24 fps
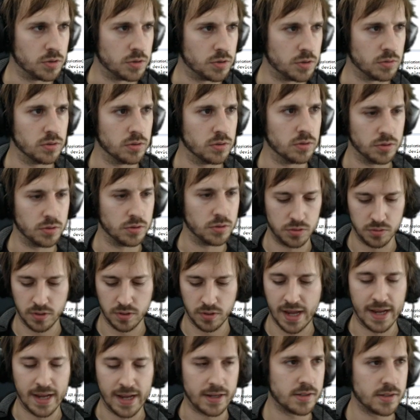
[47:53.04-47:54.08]
go
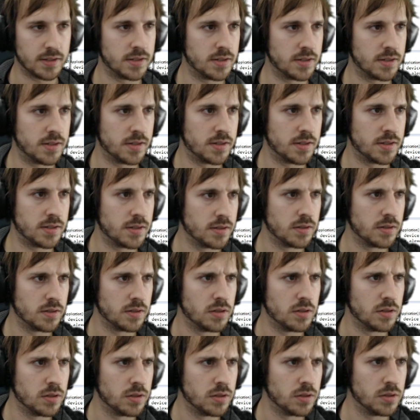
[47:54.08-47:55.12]
to x,
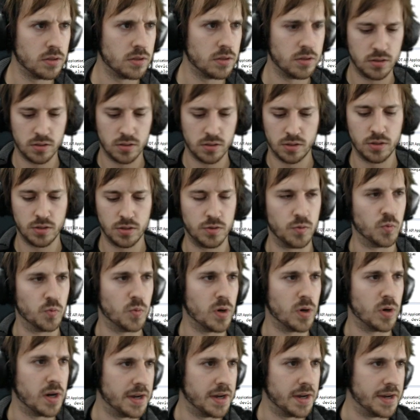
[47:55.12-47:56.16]

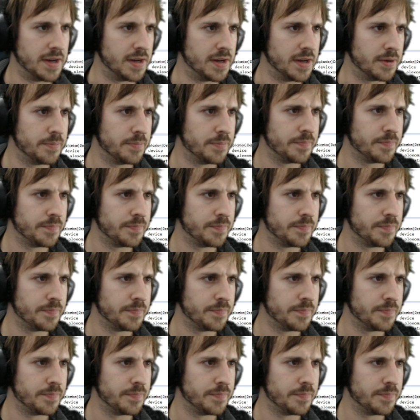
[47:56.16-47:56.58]
y, and